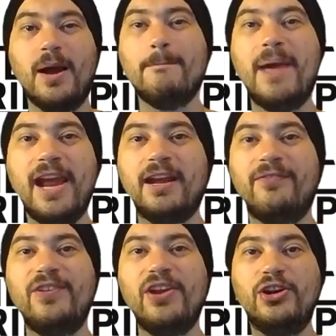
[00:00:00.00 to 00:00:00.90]
make
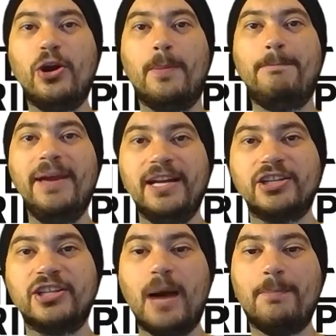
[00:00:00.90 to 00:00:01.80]
fear your bitch.
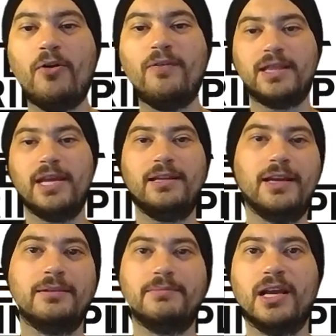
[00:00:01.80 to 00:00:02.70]
Stop
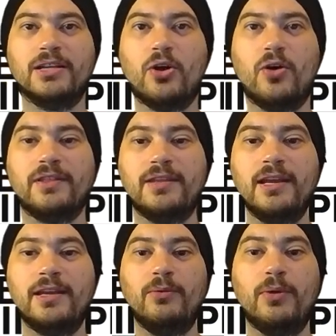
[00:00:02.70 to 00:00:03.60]
overthinking, because
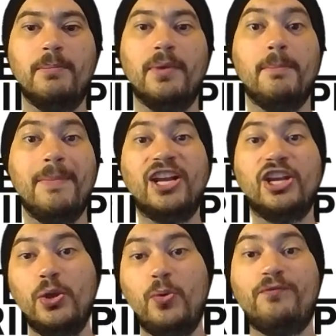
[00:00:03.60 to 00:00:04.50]
overthinking will make
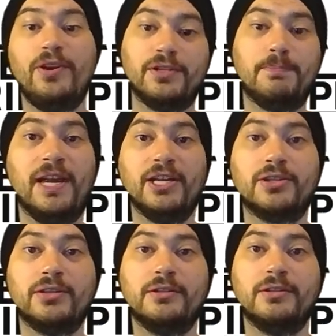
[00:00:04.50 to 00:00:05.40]
you fierce bitch.
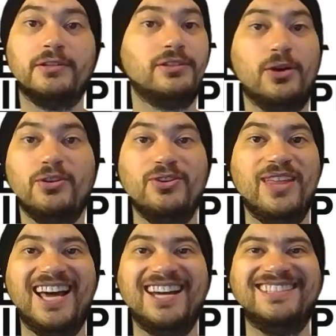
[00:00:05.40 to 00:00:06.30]
Don't do
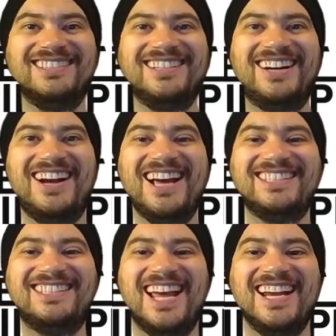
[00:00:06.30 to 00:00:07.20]
that. All right?
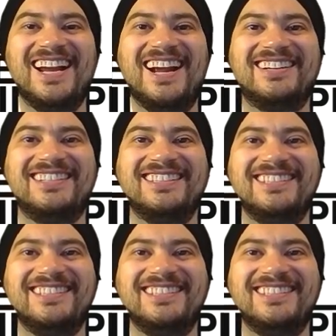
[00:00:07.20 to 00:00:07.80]
Take care.